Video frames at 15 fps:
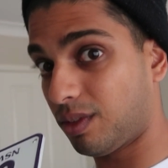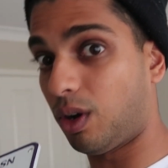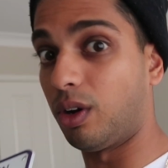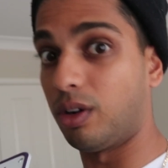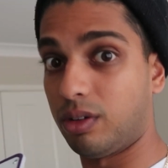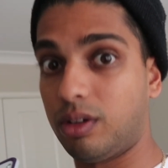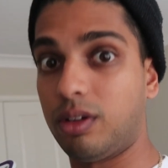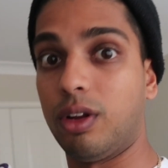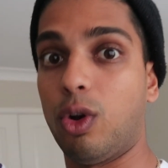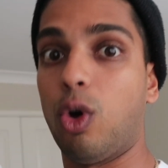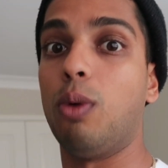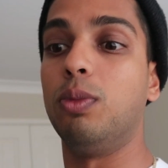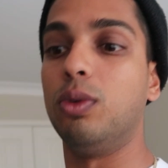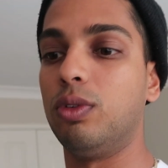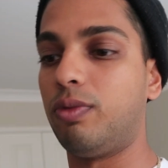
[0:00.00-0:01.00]
on your
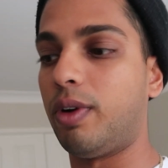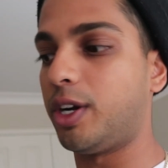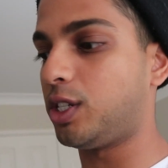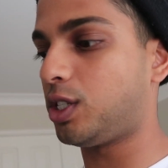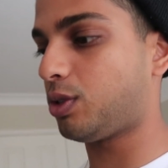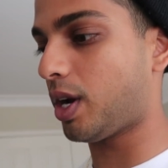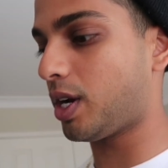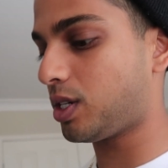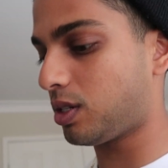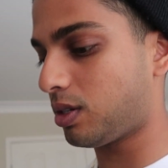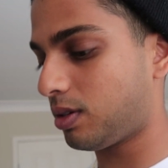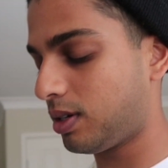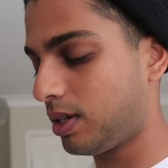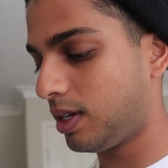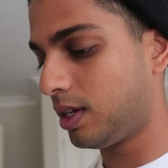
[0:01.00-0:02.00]
normal registration.
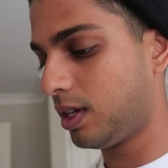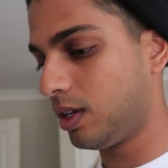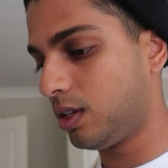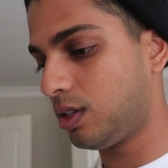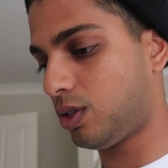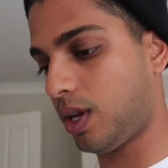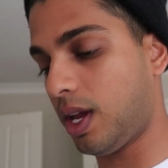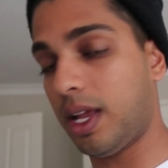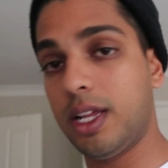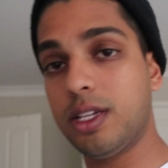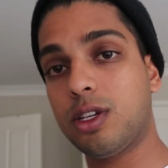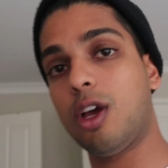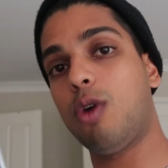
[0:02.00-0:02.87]
So yeah, let's